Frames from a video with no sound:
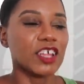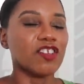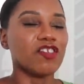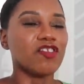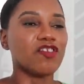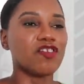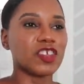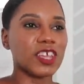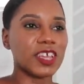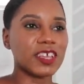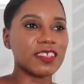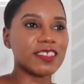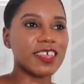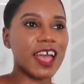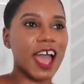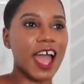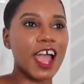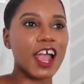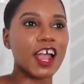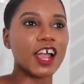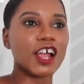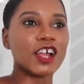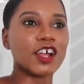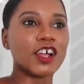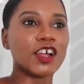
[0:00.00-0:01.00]
just
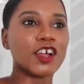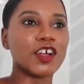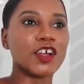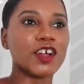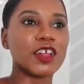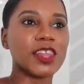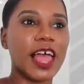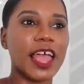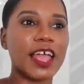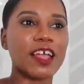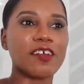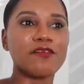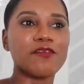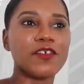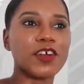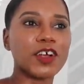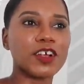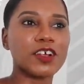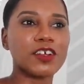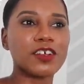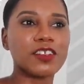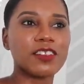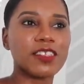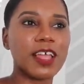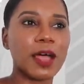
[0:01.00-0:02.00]
got her like
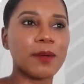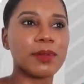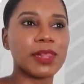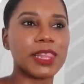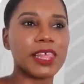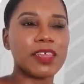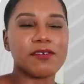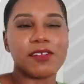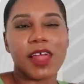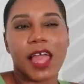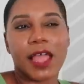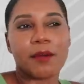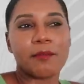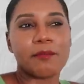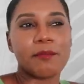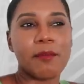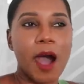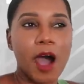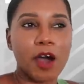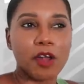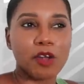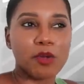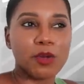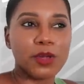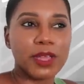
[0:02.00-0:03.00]
first, I believe, like
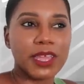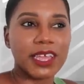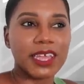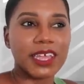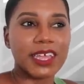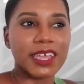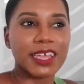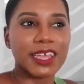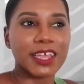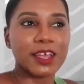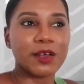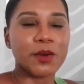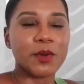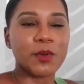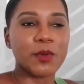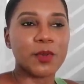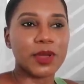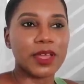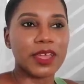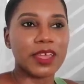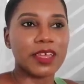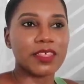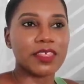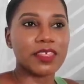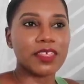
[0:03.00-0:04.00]
model gig
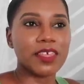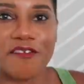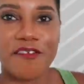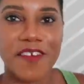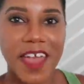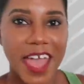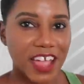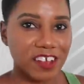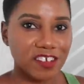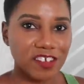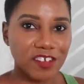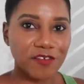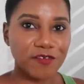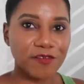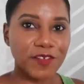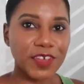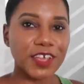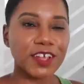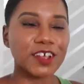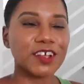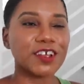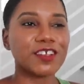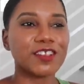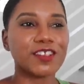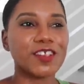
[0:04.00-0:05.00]
with Fashion
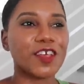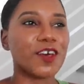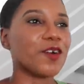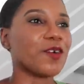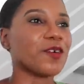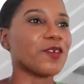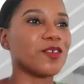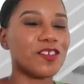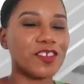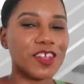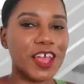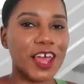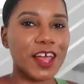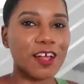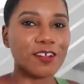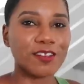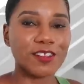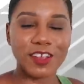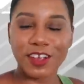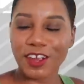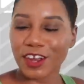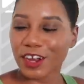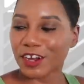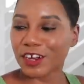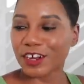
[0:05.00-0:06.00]
Figure. So shout out
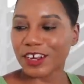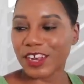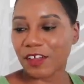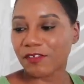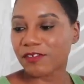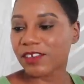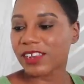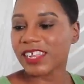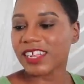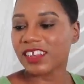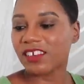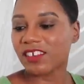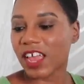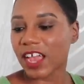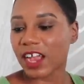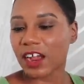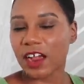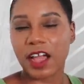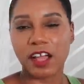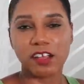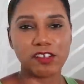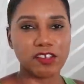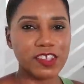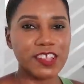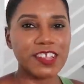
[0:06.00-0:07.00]
to her. Definitely check her
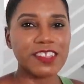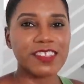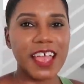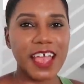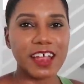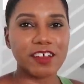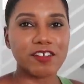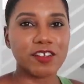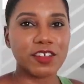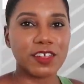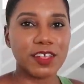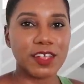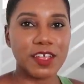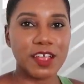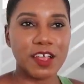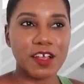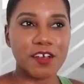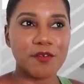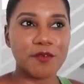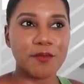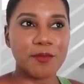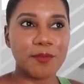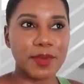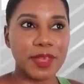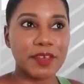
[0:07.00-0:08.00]
out. She's actually
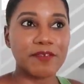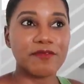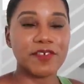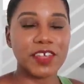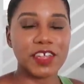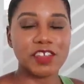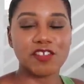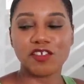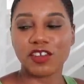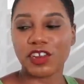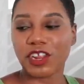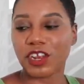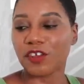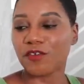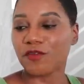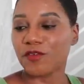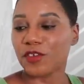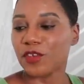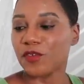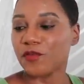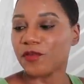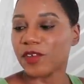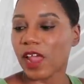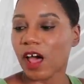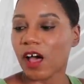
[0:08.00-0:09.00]
been featured in a
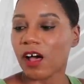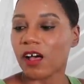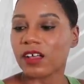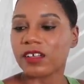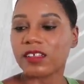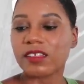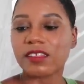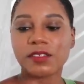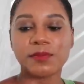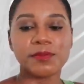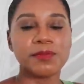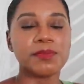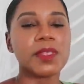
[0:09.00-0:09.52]
few vlogs.